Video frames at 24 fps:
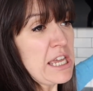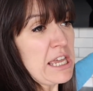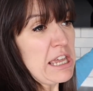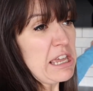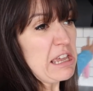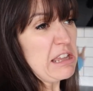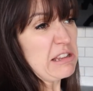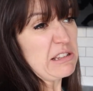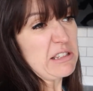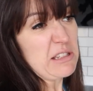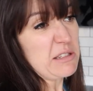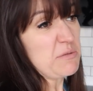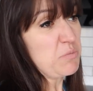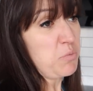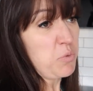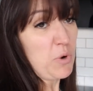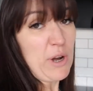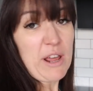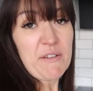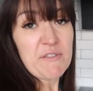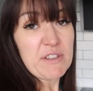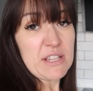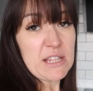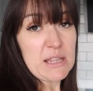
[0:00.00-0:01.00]
it's
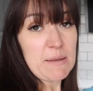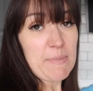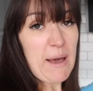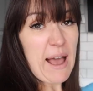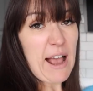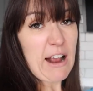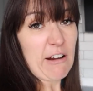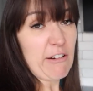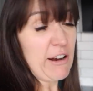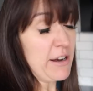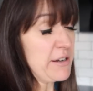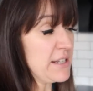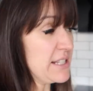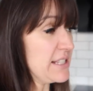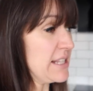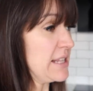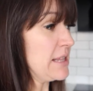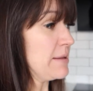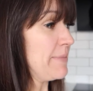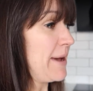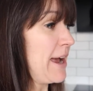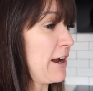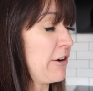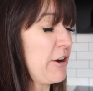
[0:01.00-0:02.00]
whatever's in the background is
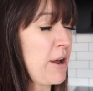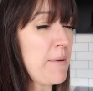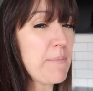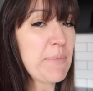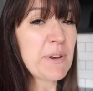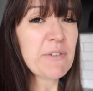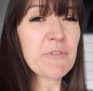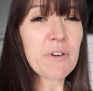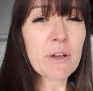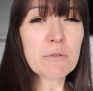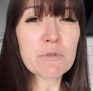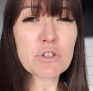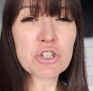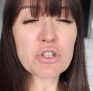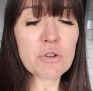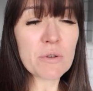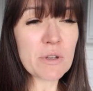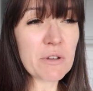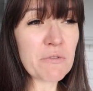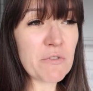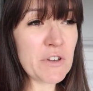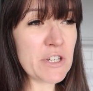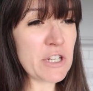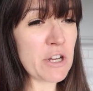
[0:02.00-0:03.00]
in the background. But if I was
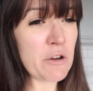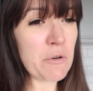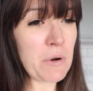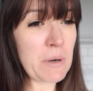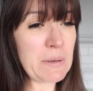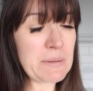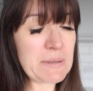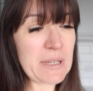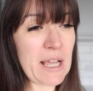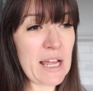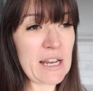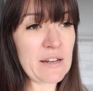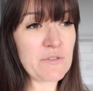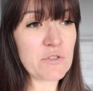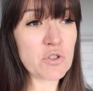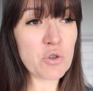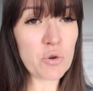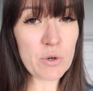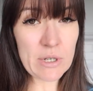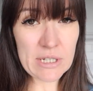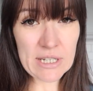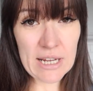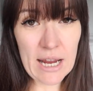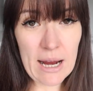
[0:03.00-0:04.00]
doing a video where I was kind of
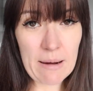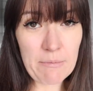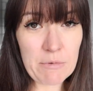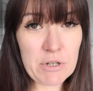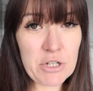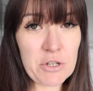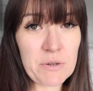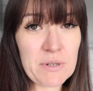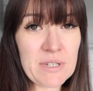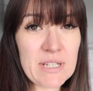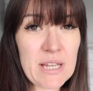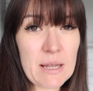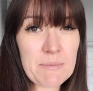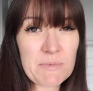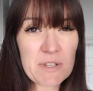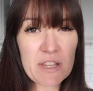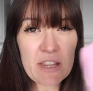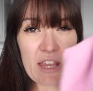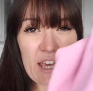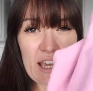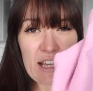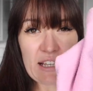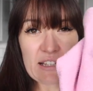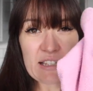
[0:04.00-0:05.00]
talking to camera and doing tips
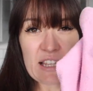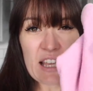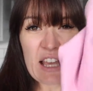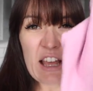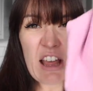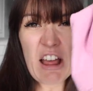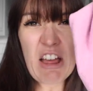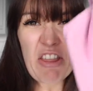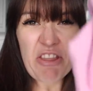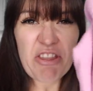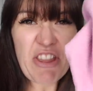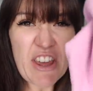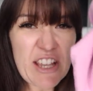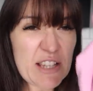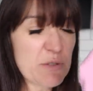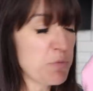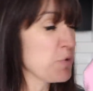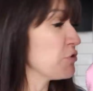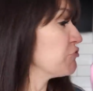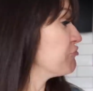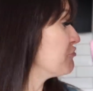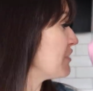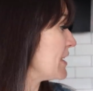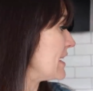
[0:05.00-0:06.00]
and things, this
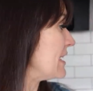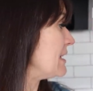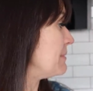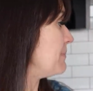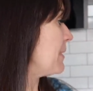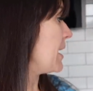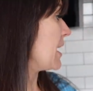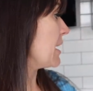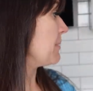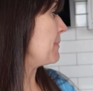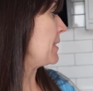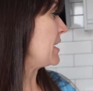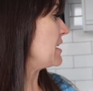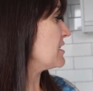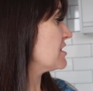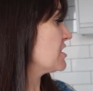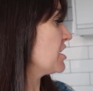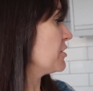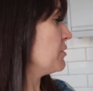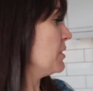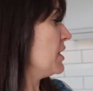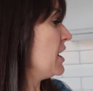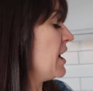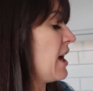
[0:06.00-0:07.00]
would really bug me.
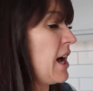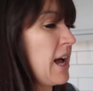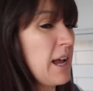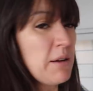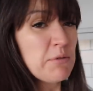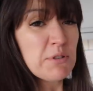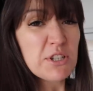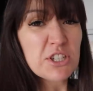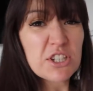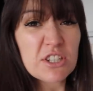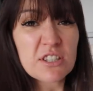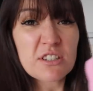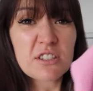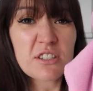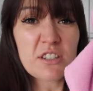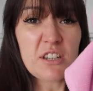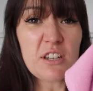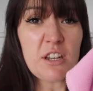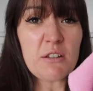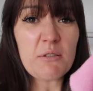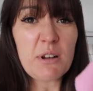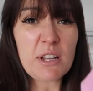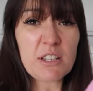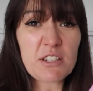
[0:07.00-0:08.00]
So I would just,
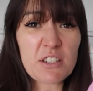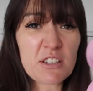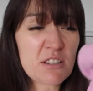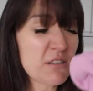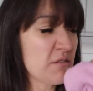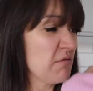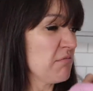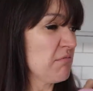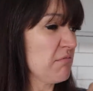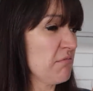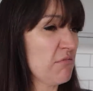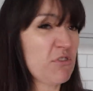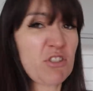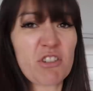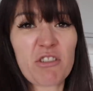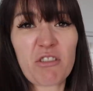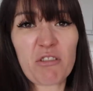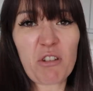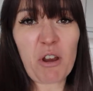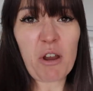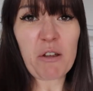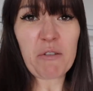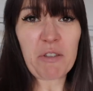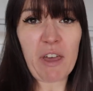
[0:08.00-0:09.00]
you know, I'd just
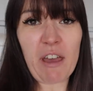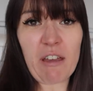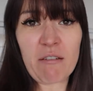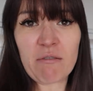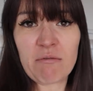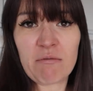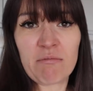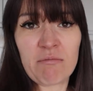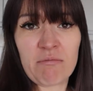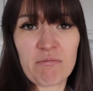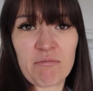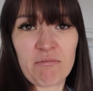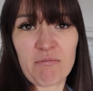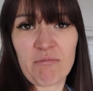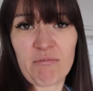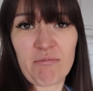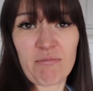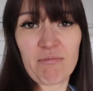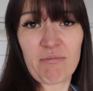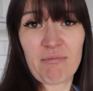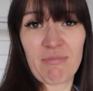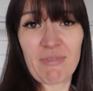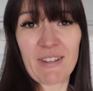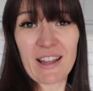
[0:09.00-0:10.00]
throw it over
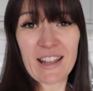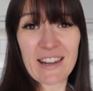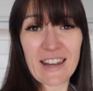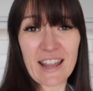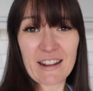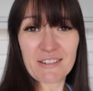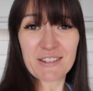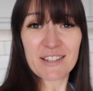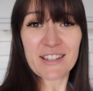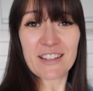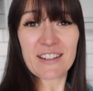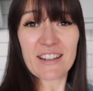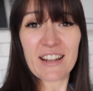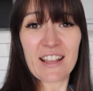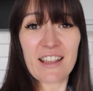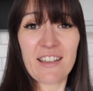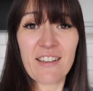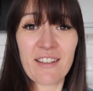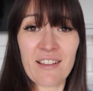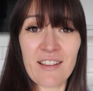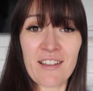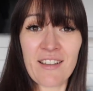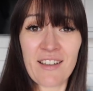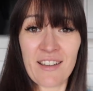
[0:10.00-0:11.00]
there. And now
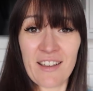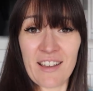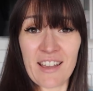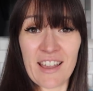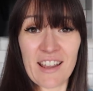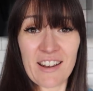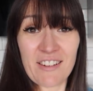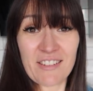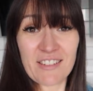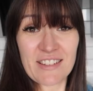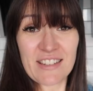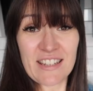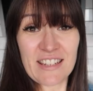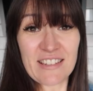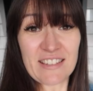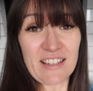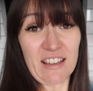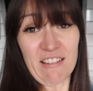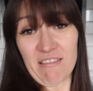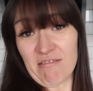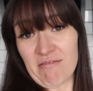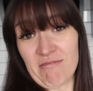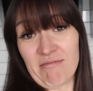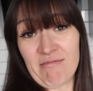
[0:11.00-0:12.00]
suddenly it looks
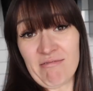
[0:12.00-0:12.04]
neater.